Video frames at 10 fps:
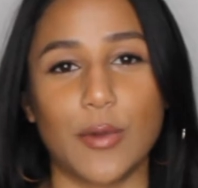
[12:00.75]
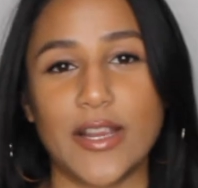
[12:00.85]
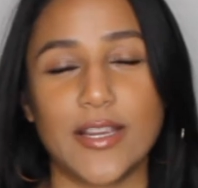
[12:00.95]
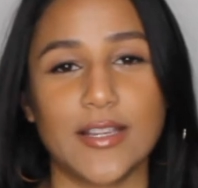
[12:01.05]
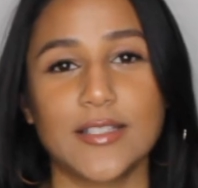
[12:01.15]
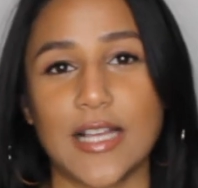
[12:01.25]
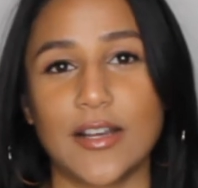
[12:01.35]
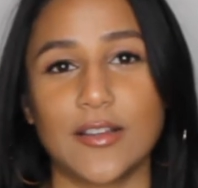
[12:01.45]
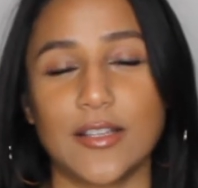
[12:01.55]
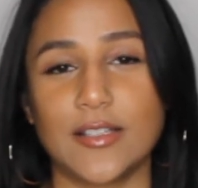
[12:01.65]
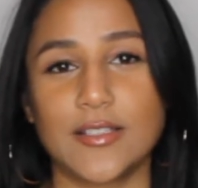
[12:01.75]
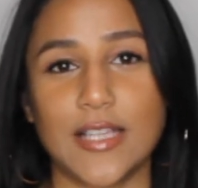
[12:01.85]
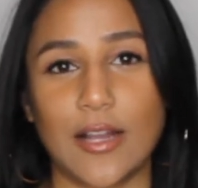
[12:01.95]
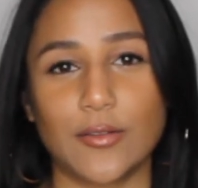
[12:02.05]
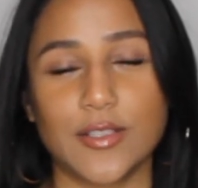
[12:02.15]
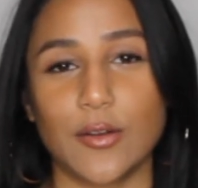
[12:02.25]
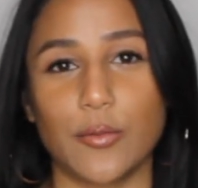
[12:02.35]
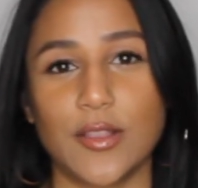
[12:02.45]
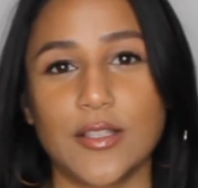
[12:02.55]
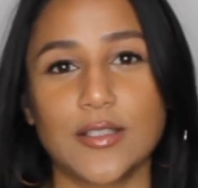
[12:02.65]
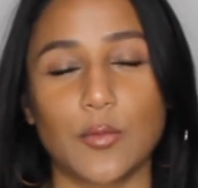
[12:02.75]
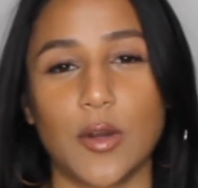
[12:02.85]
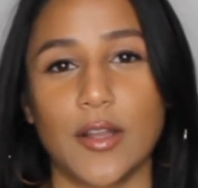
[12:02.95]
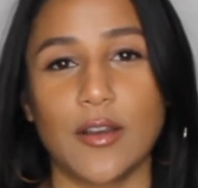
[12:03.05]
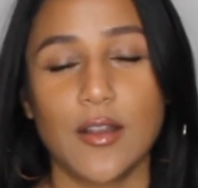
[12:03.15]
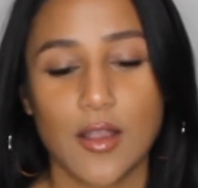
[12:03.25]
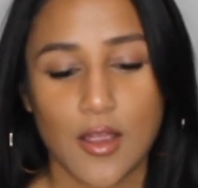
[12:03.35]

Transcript: rankings. I think Seattle's going to win this one.